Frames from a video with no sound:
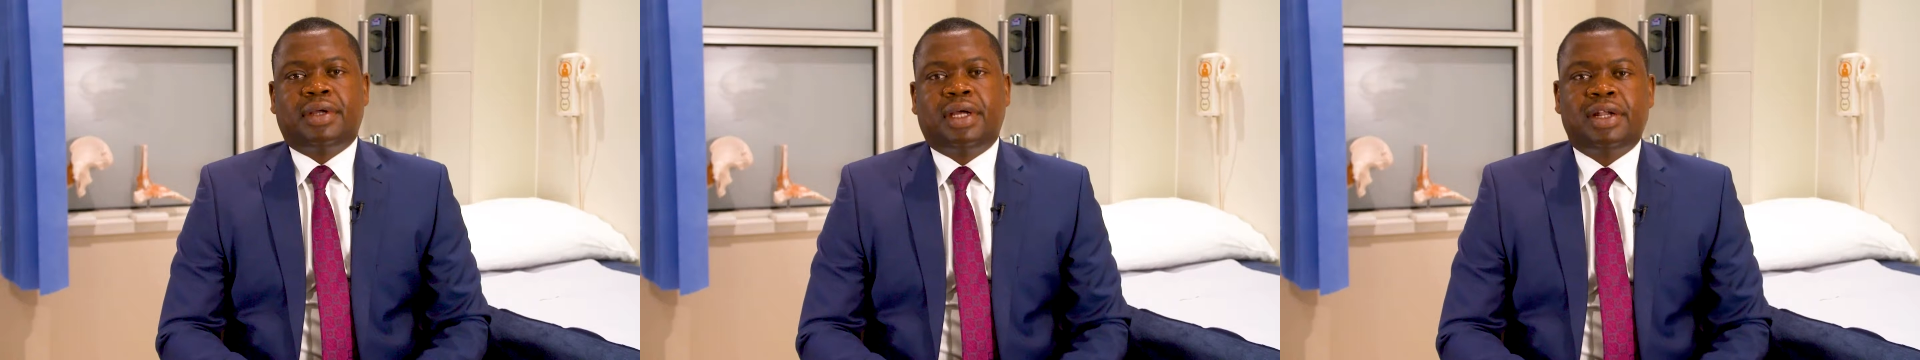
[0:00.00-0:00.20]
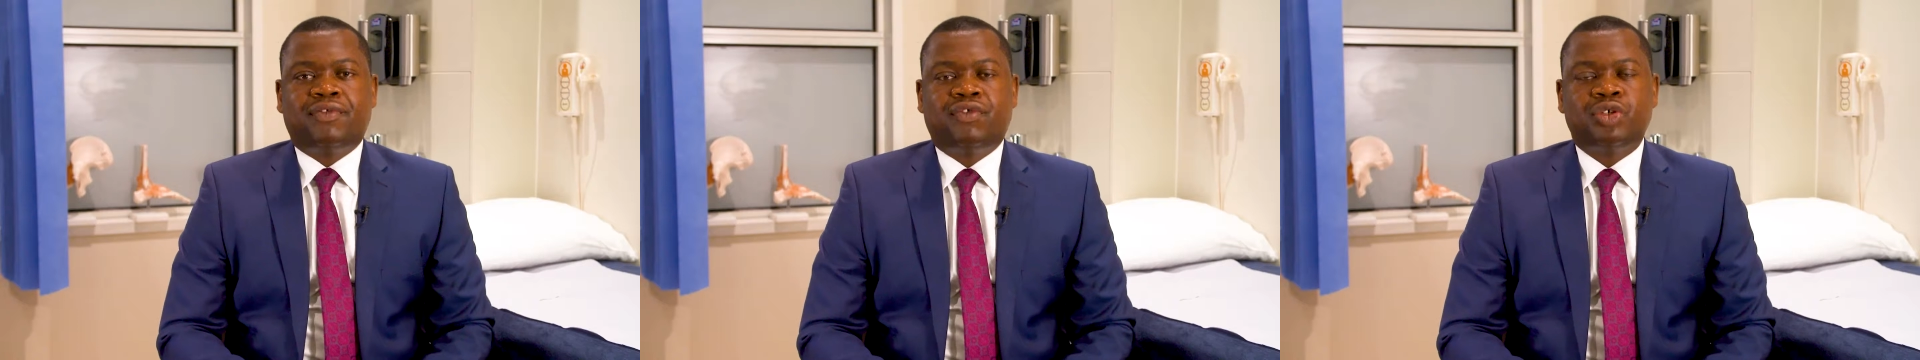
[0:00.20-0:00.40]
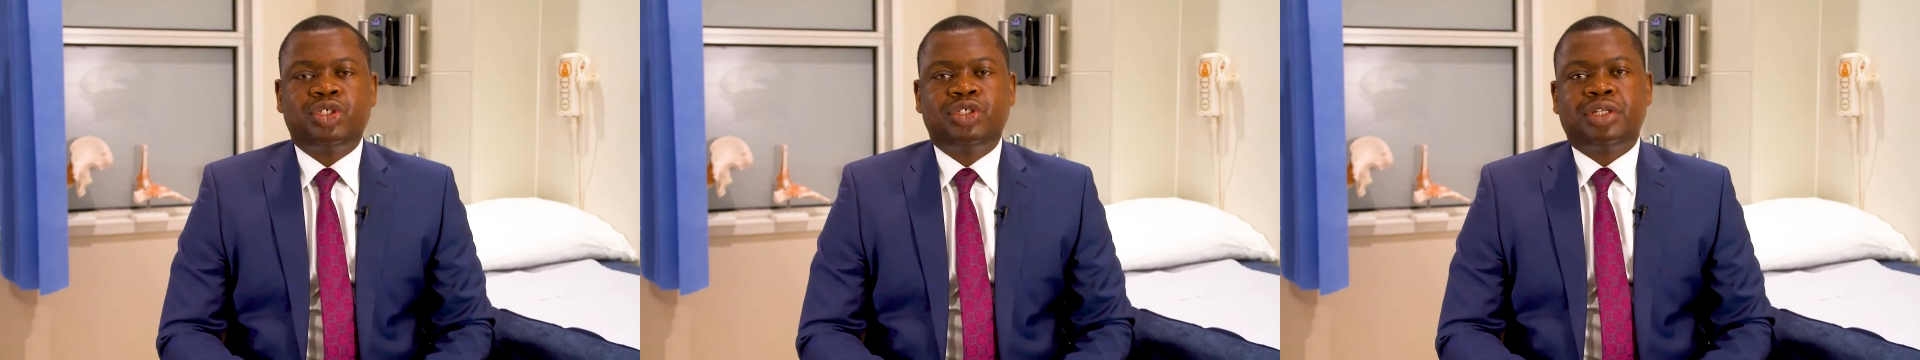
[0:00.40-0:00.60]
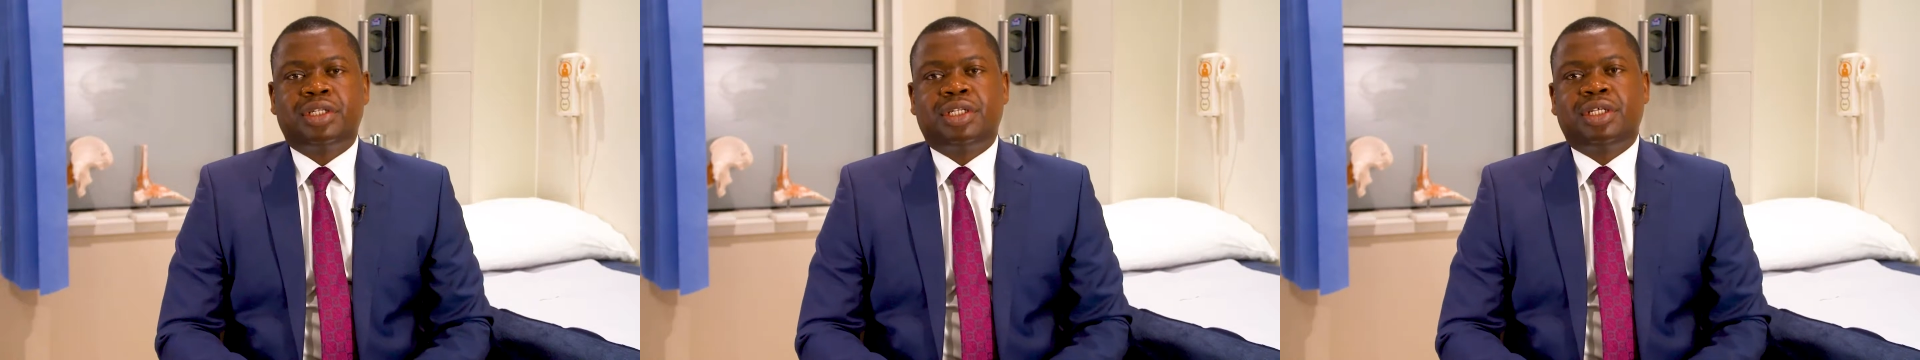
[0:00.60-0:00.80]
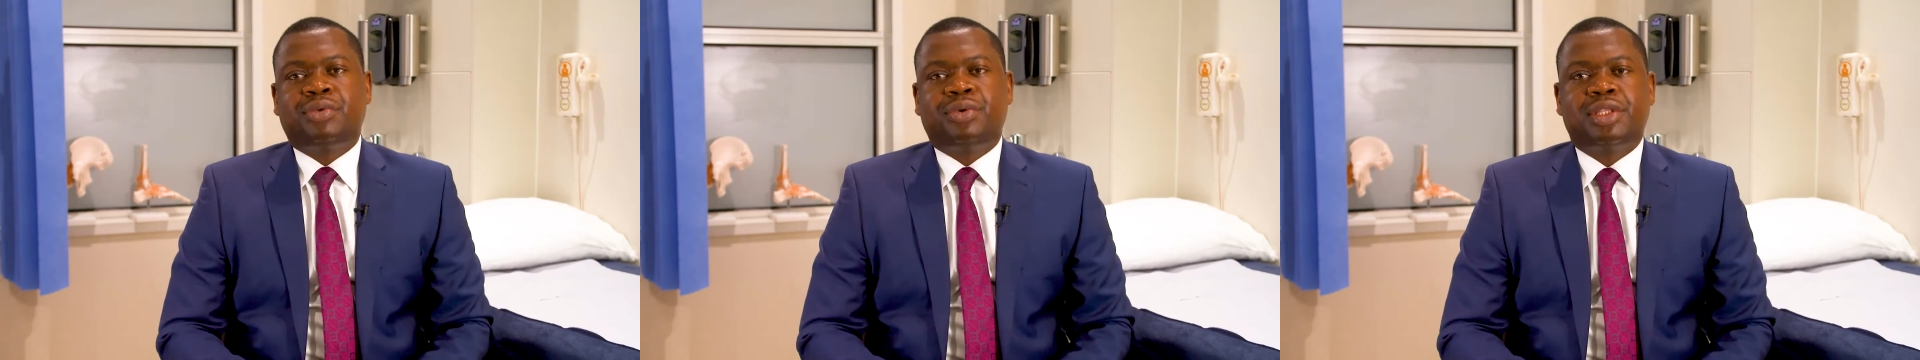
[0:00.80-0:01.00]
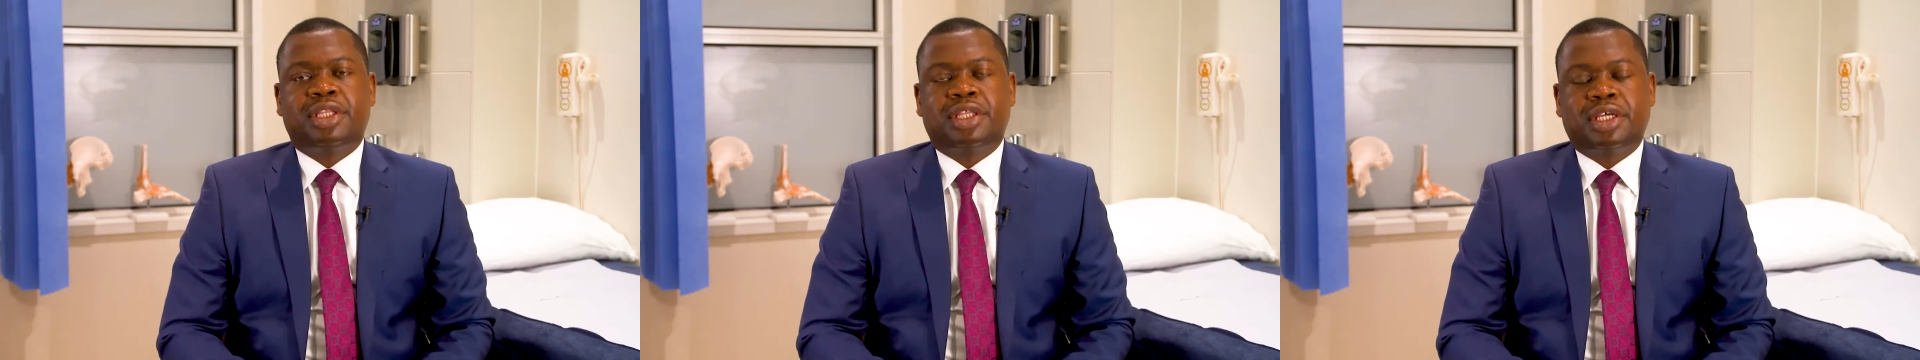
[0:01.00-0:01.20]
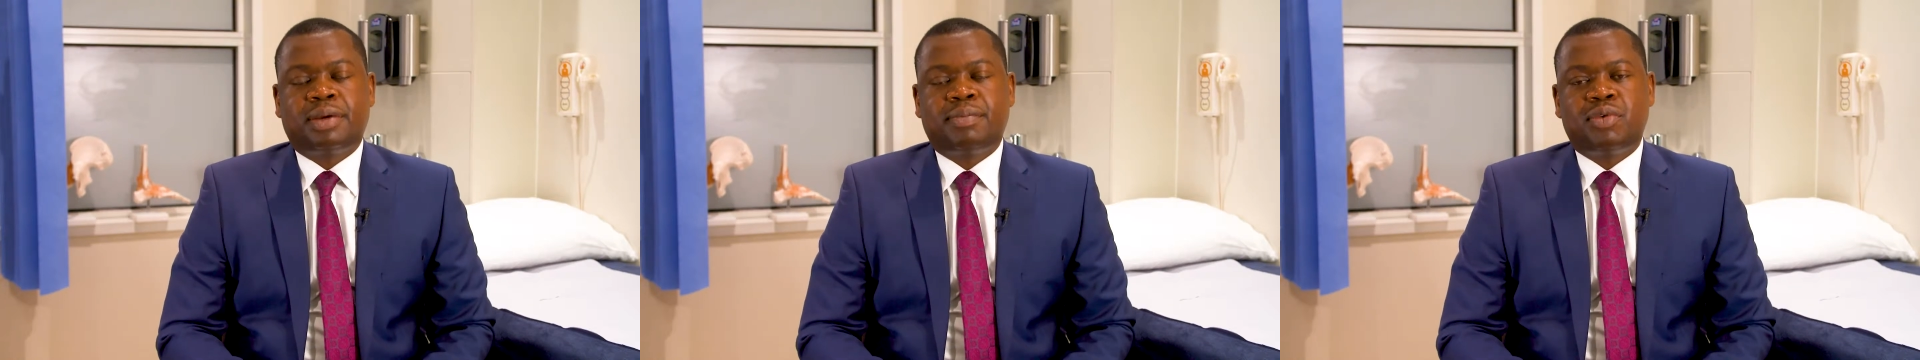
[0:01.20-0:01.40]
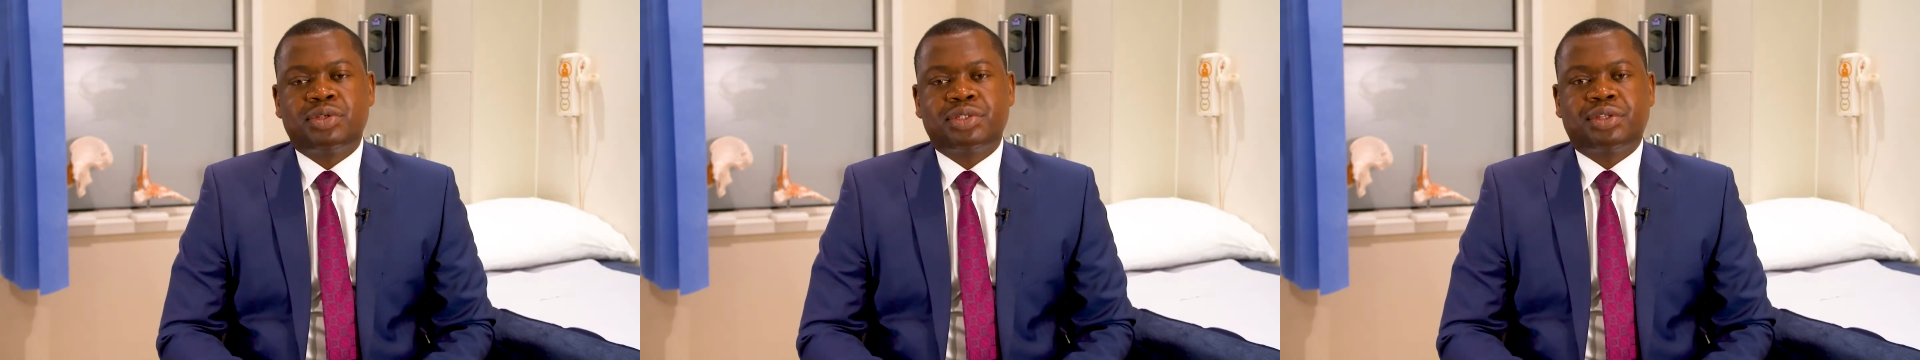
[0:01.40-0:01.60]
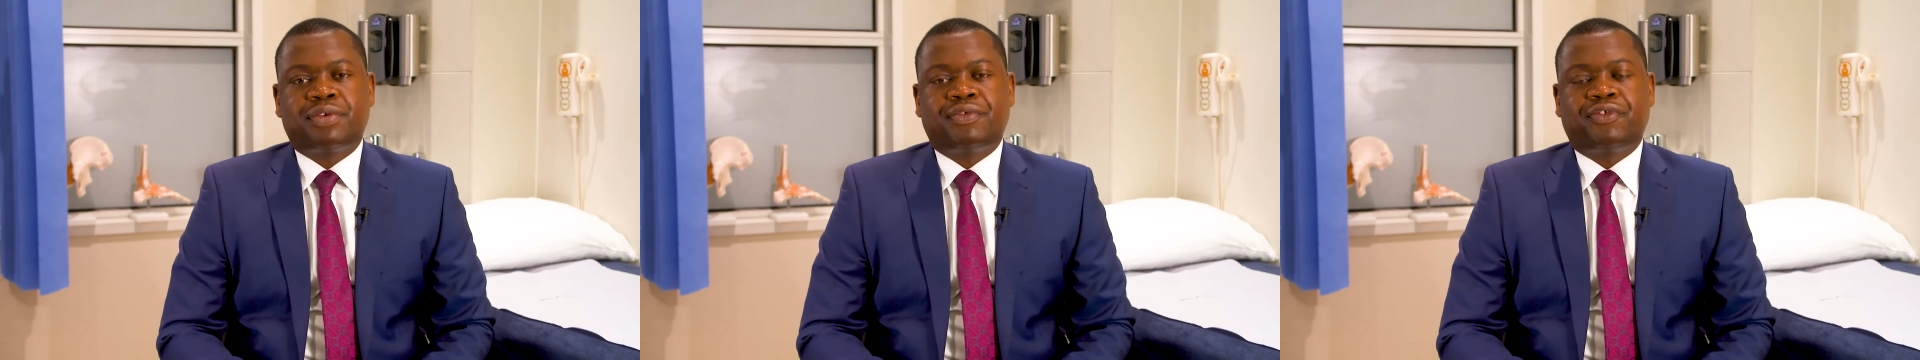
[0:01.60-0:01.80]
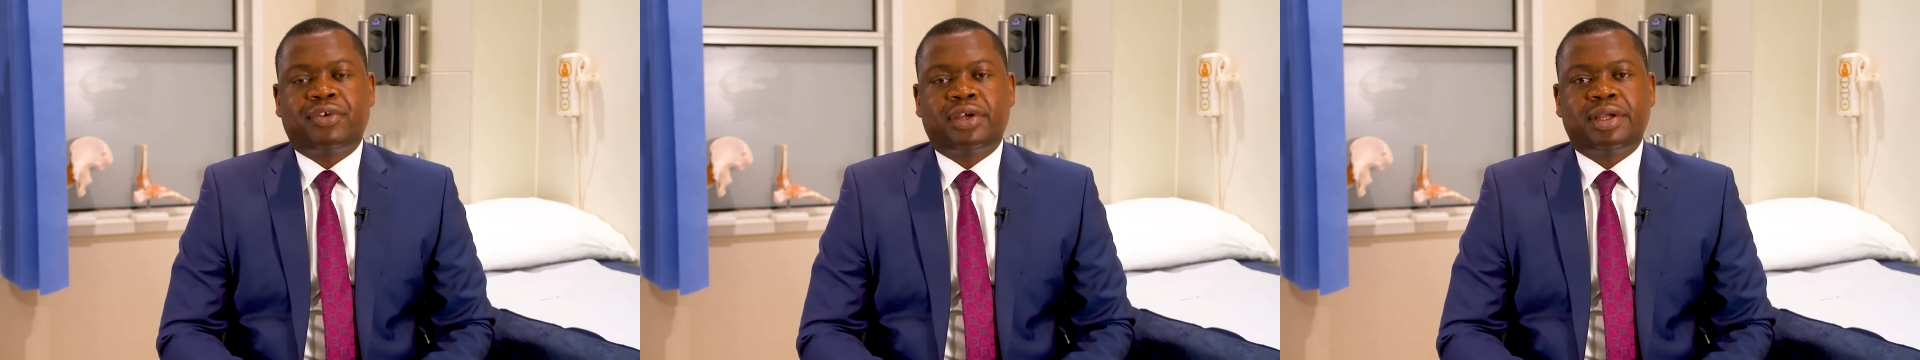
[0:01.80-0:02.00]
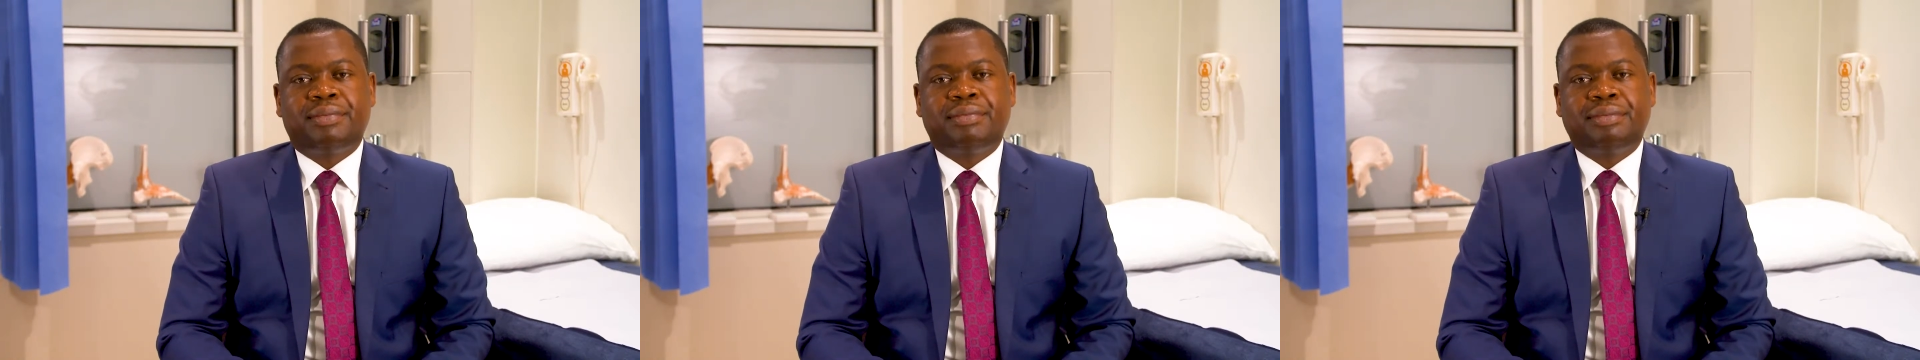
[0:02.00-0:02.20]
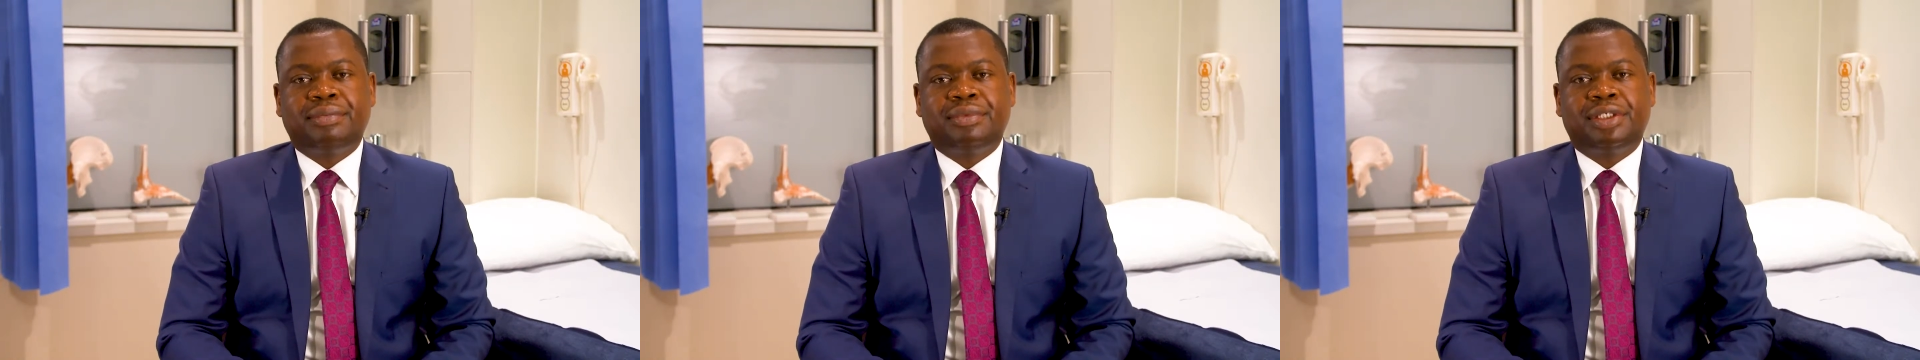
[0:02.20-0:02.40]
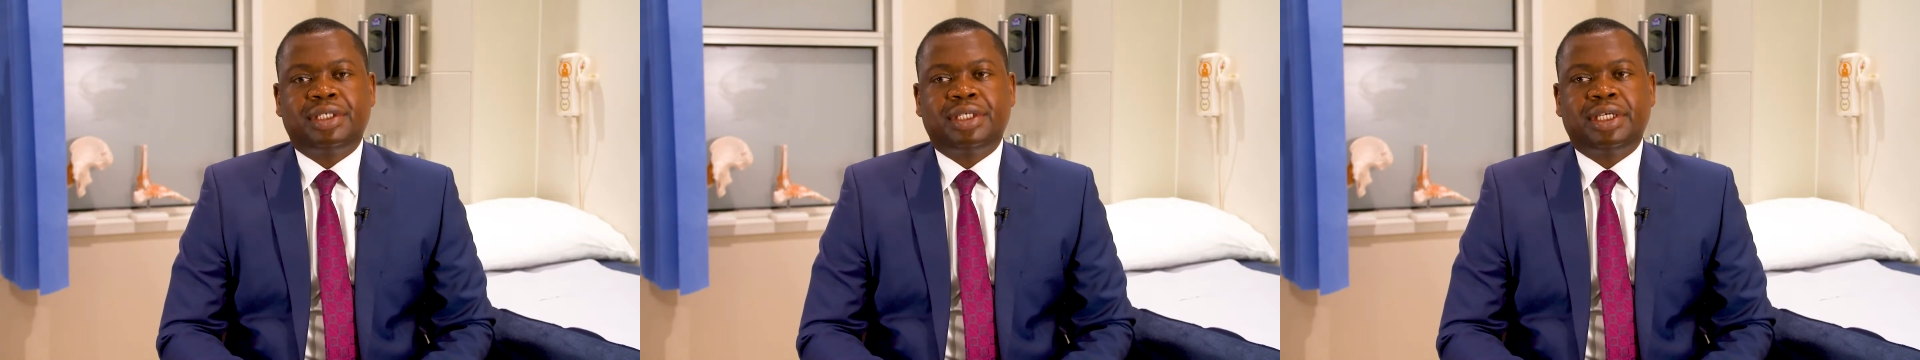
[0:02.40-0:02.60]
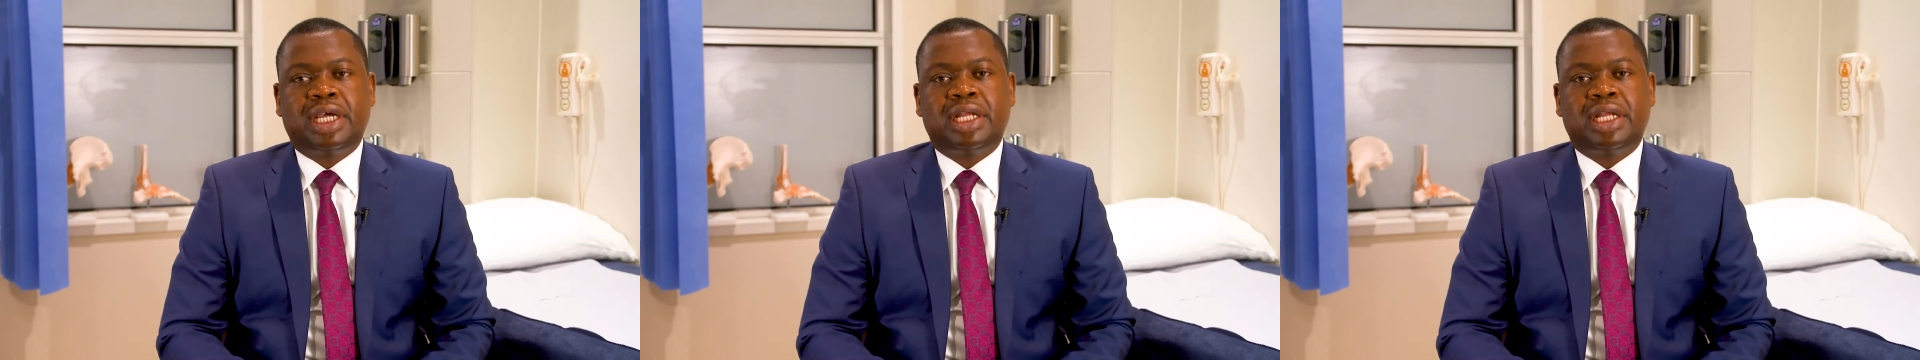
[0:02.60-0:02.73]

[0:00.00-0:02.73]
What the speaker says: Unfortunately, with most of the